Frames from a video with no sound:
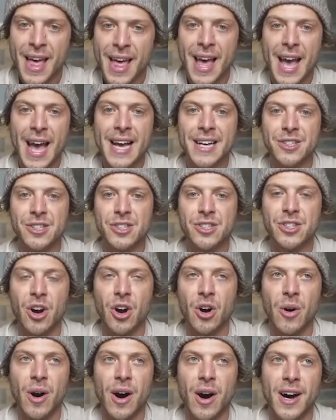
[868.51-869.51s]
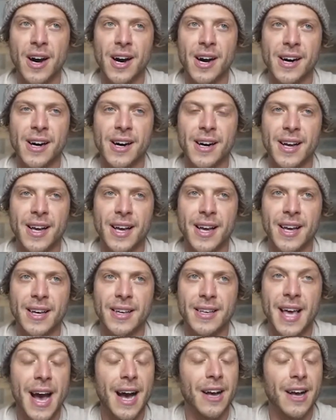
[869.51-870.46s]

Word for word: And mm. so, uh, yeah,